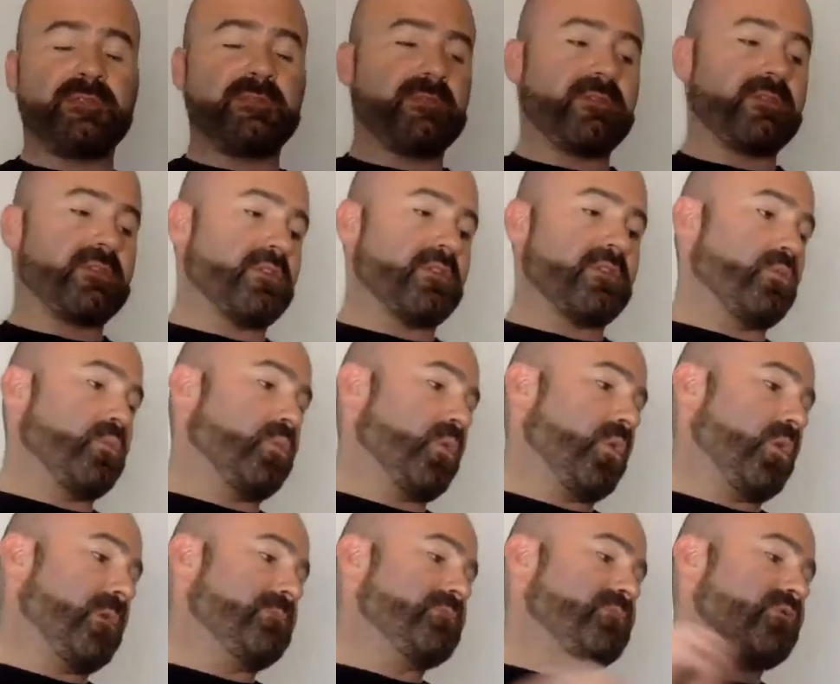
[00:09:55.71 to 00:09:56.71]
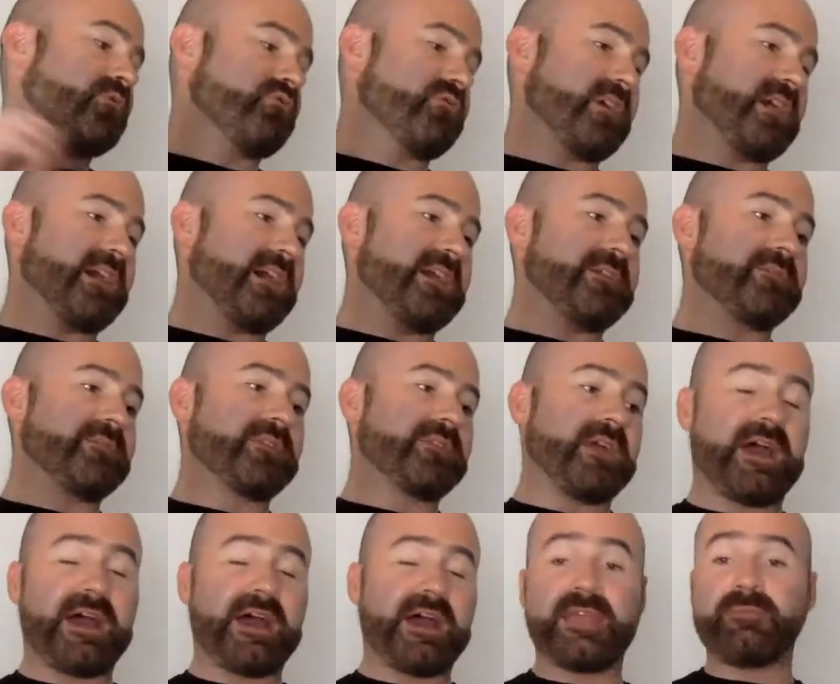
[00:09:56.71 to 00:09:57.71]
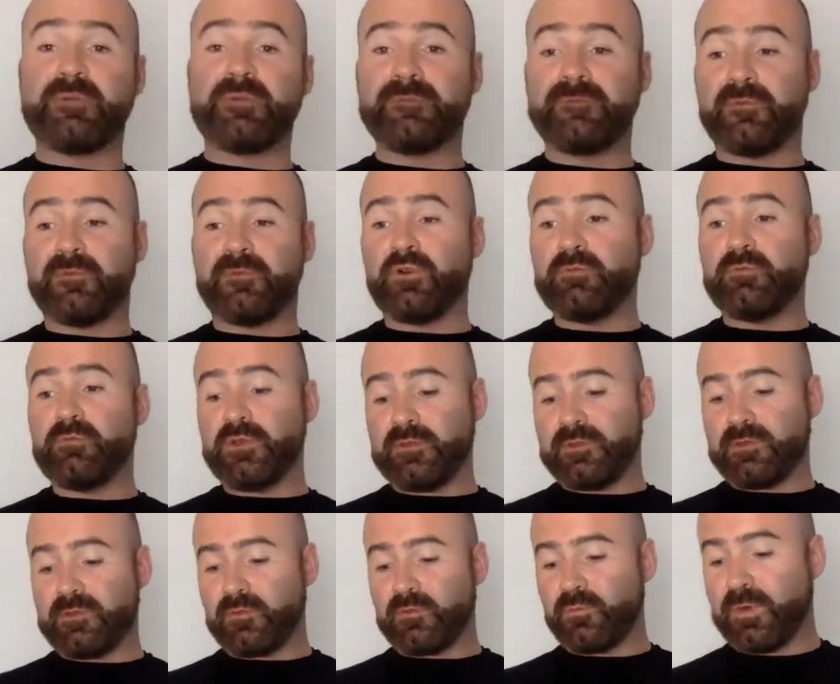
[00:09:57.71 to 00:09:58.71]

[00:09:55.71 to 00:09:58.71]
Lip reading: So what drives high performance?